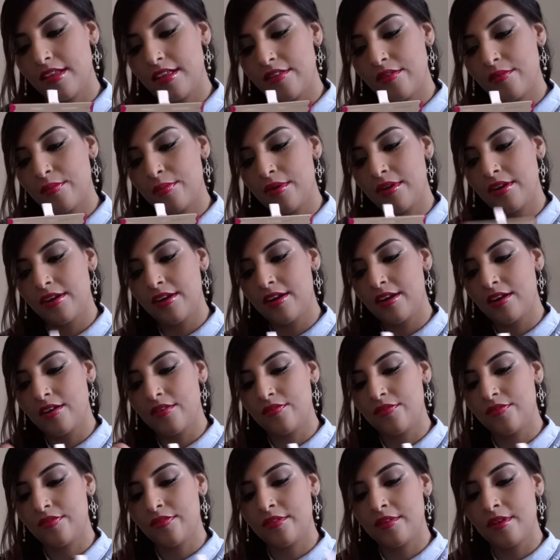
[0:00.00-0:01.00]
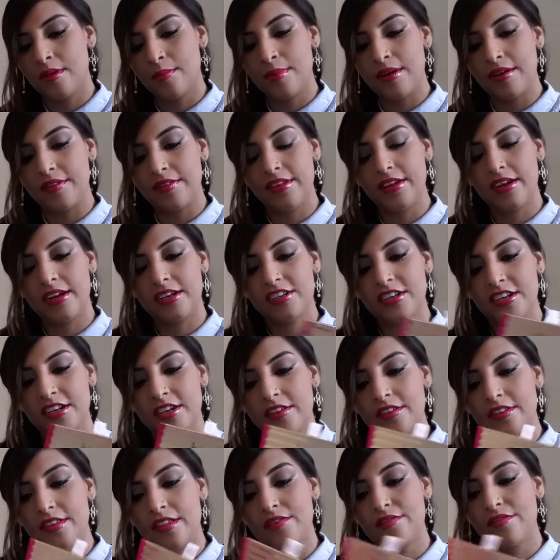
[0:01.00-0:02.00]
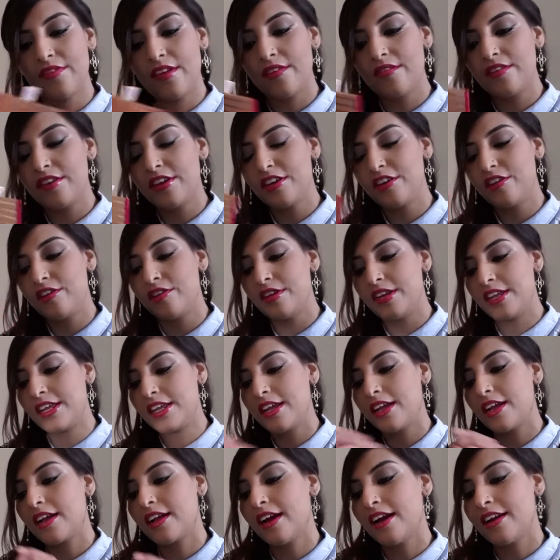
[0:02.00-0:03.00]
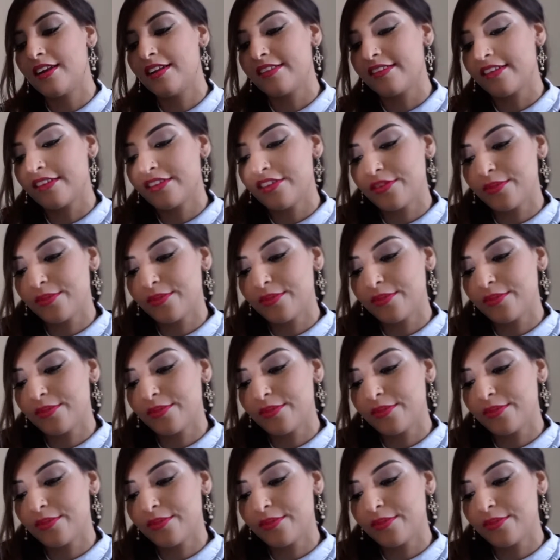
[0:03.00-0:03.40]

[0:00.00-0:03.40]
that's what I love about the eyeshadows. They're very unique colours.